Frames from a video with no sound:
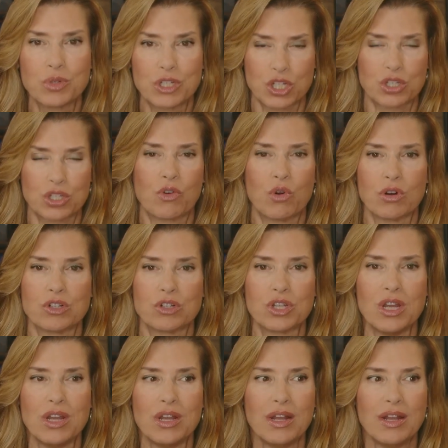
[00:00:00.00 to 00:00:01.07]
which is, of course,
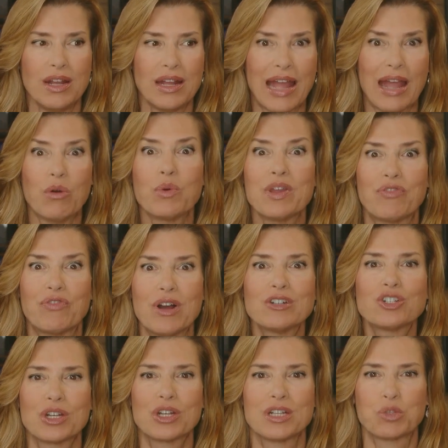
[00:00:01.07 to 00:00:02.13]
how we
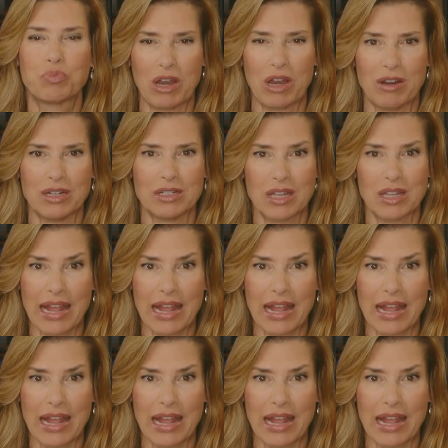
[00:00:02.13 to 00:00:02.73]
function as parents.